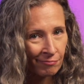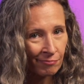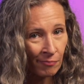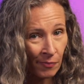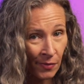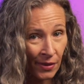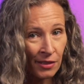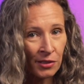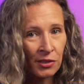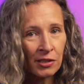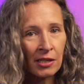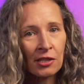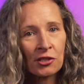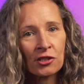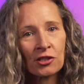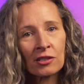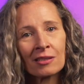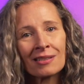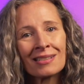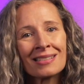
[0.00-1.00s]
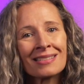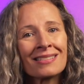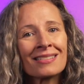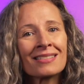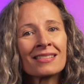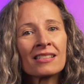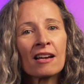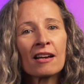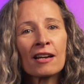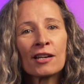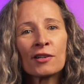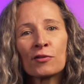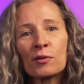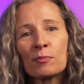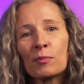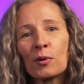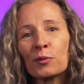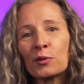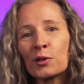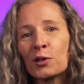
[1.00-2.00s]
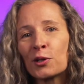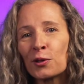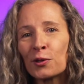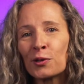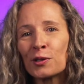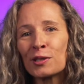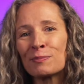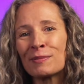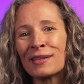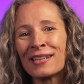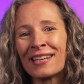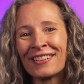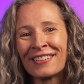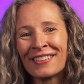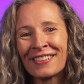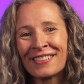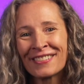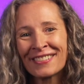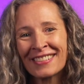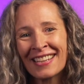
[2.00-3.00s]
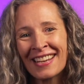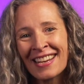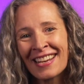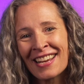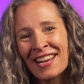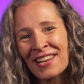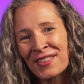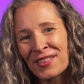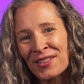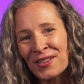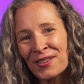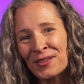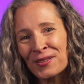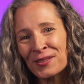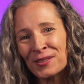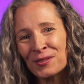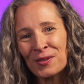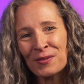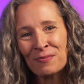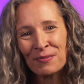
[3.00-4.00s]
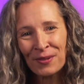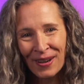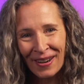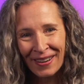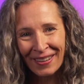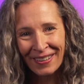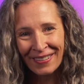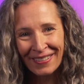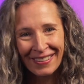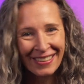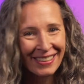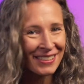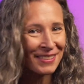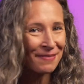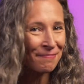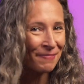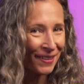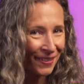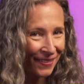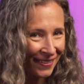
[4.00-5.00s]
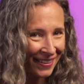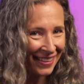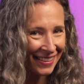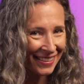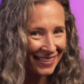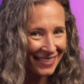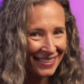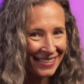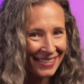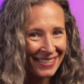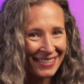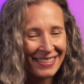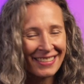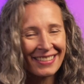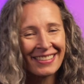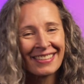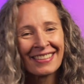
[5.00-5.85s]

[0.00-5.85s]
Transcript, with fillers: This session is designed for both curious beginners and those with prior experience.